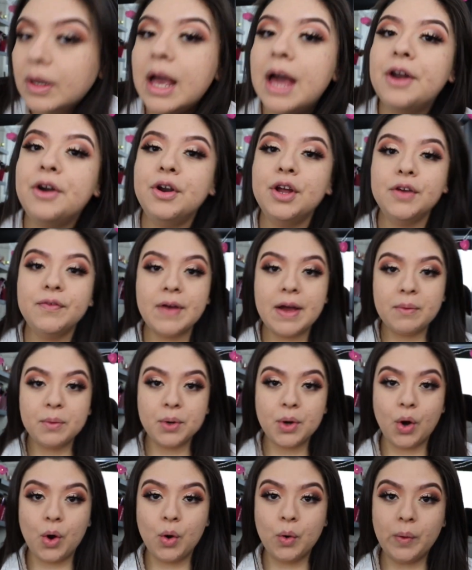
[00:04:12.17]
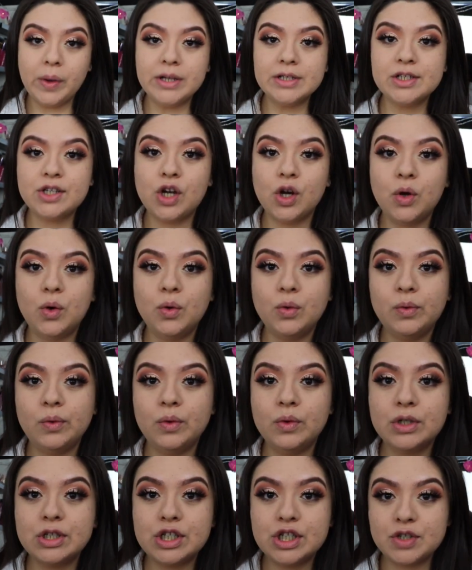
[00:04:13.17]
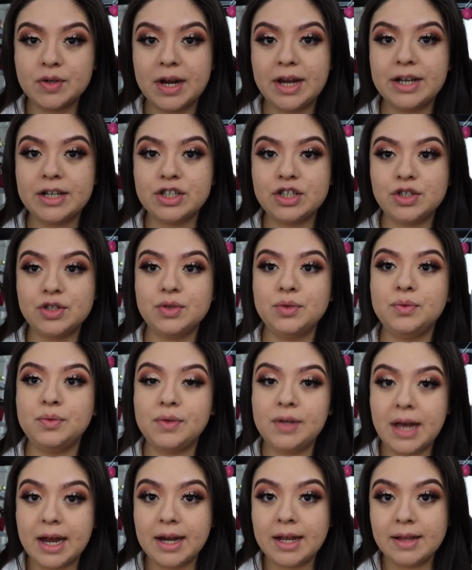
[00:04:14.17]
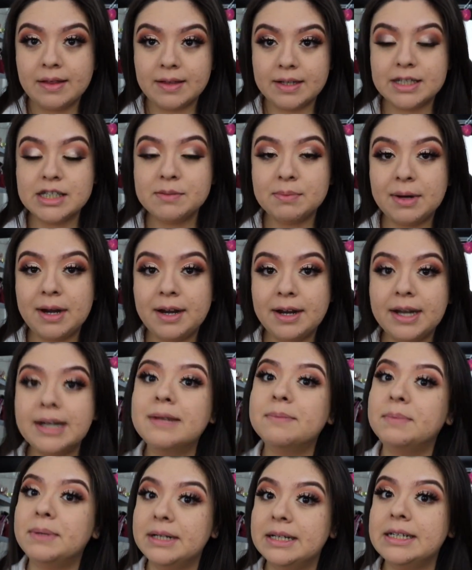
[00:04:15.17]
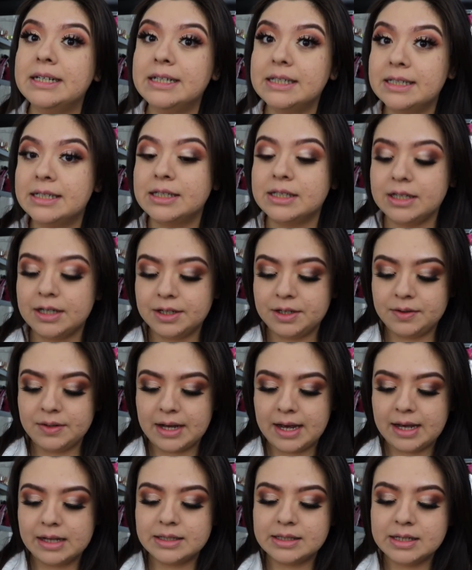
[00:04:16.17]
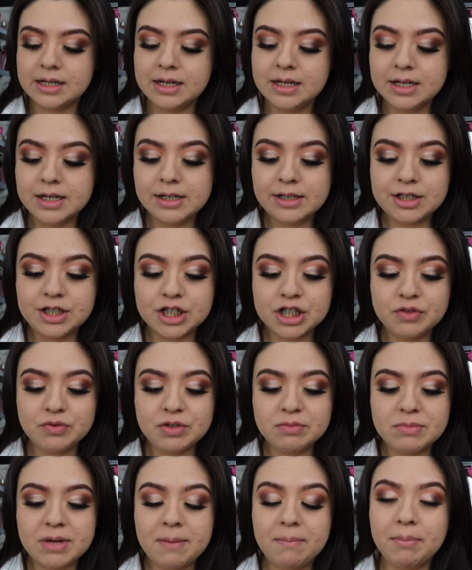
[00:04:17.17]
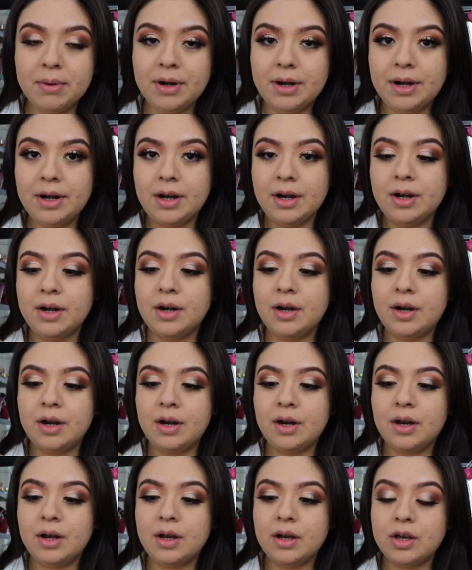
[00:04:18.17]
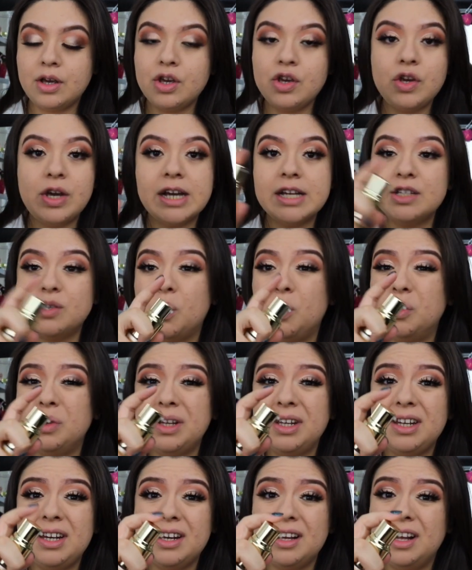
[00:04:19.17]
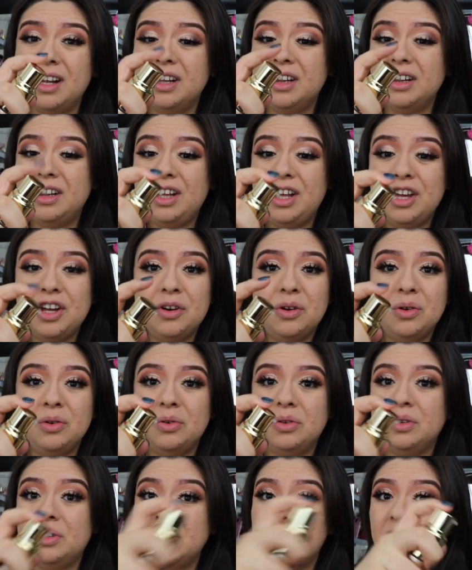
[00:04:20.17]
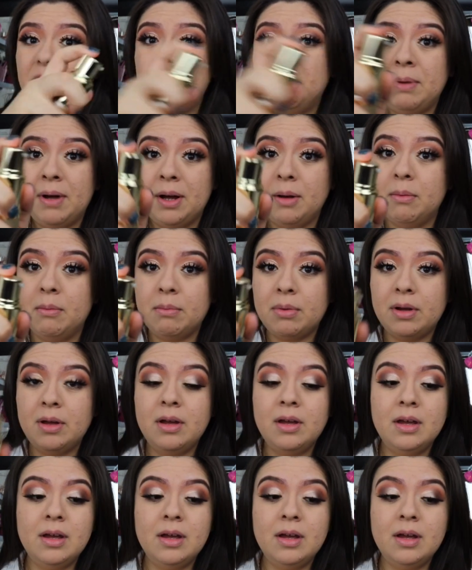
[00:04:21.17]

I don't know if I would always go straight to getting this product, but it is good, you guys. Just remember, you guys only need a little, little pump.